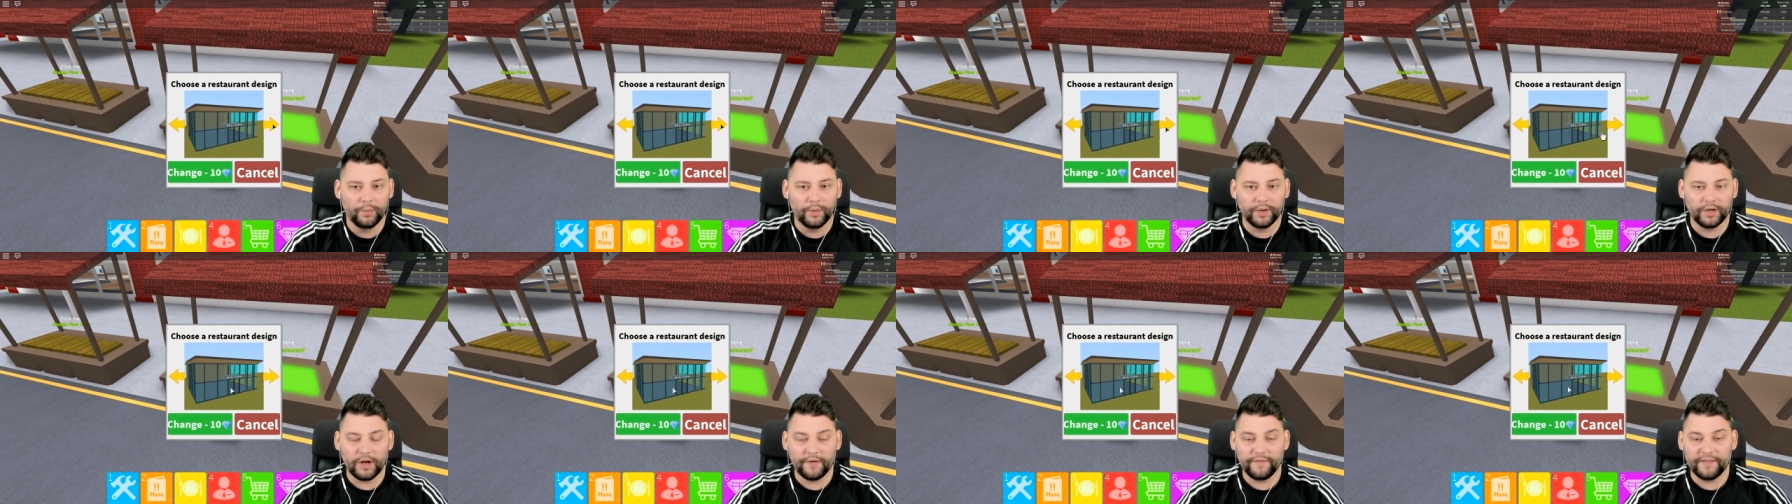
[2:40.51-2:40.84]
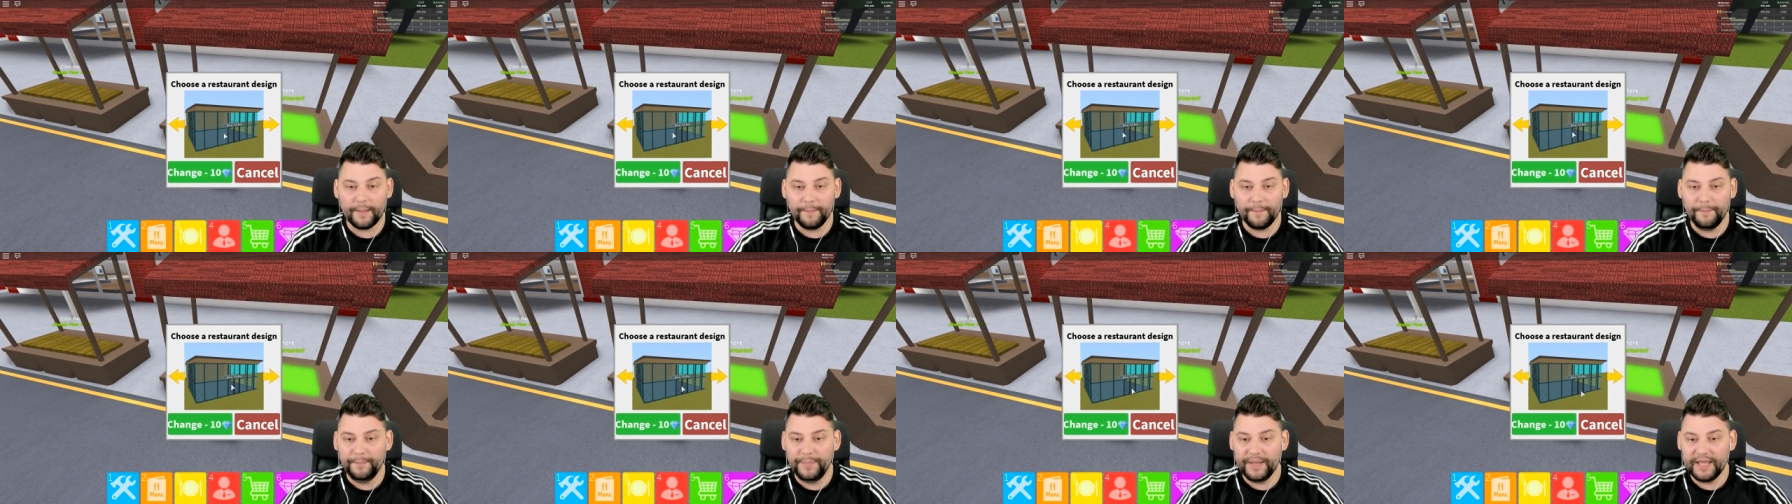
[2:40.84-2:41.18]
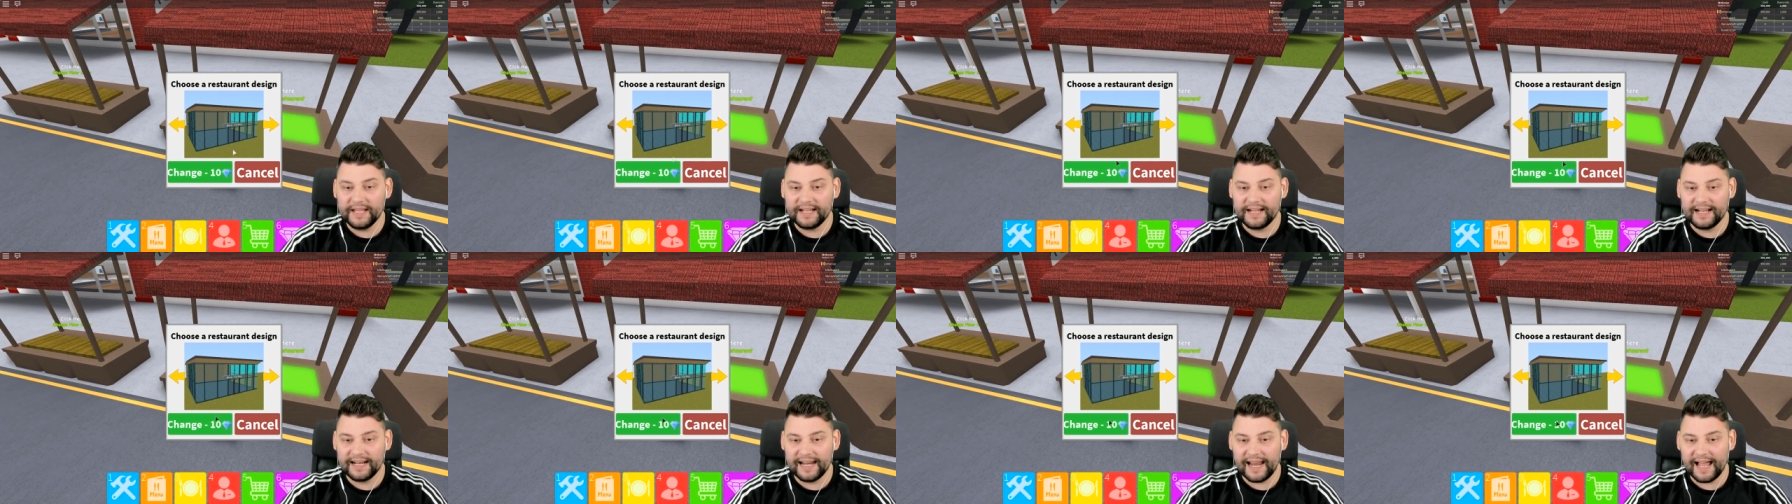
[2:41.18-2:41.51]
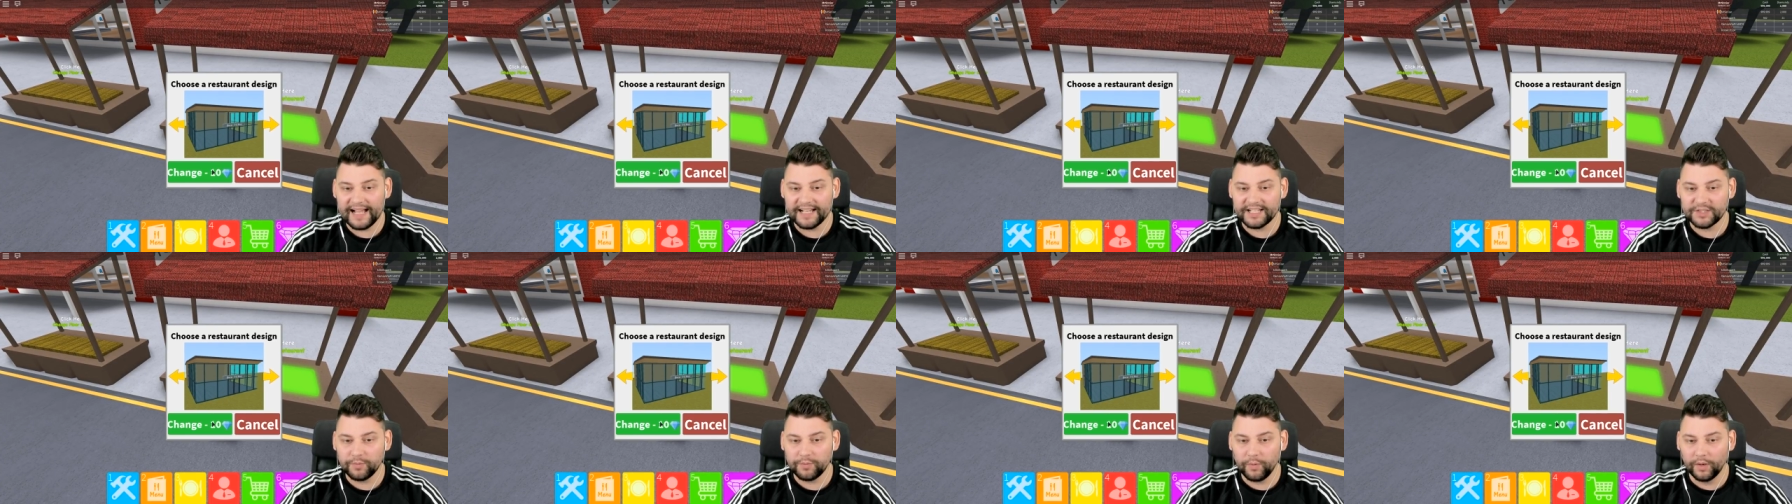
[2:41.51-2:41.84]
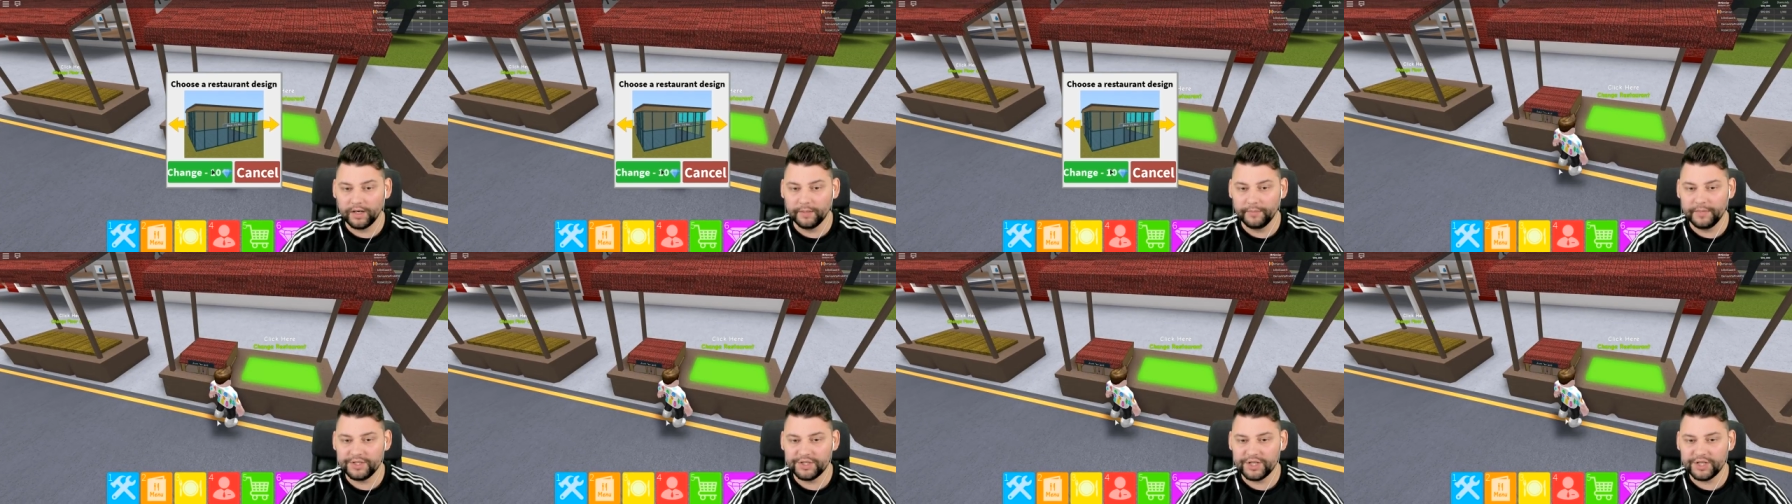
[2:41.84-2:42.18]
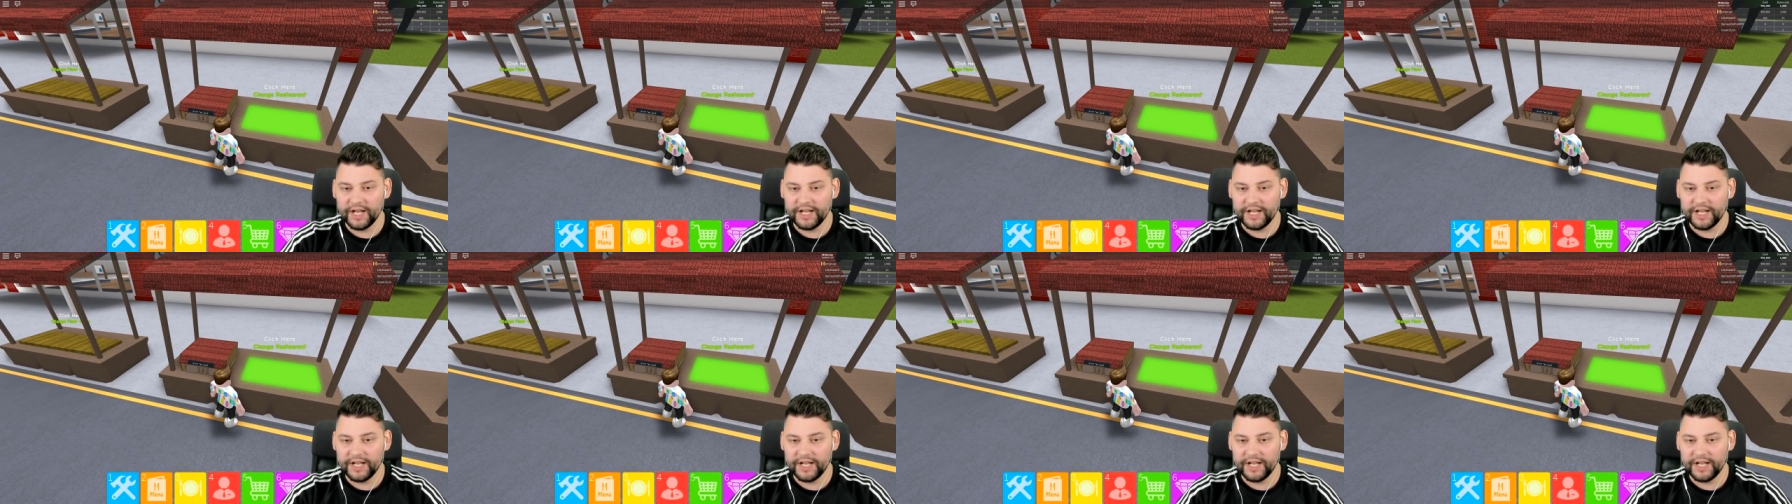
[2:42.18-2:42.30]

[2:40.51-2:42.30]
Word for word: We go for that big glass one. Let me